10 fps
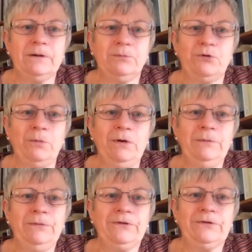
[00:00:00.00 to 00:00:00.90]

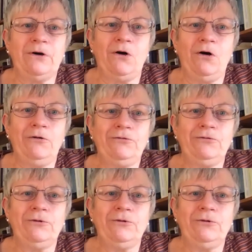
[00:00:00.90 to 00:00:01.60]
problems of